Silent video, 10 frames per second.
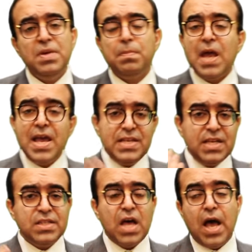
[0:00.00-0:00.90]
be applied
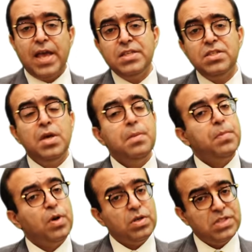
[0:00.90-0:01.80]
near the eyes
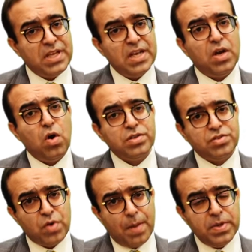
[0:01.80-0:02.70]
because it can cause
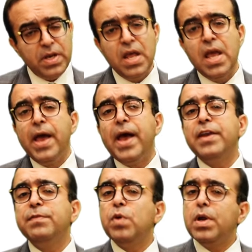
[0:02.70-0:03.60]
trouble,
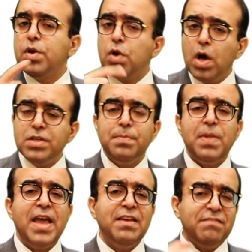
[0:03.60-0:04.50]
and if you are not
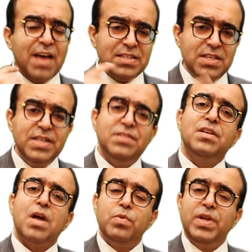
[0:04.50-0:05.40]
applying Vaseline
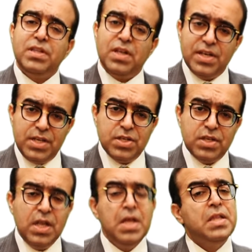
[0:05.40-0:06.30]
surrounding the
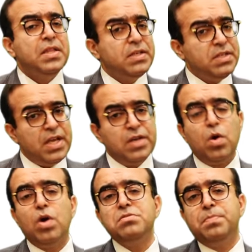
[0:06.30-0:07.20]
lesion, then it can
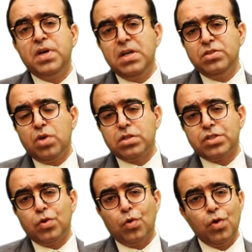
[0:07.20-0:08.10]
cause burns
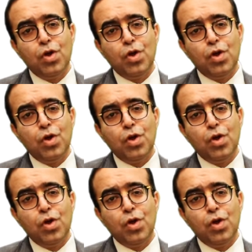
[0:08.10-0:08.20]
also.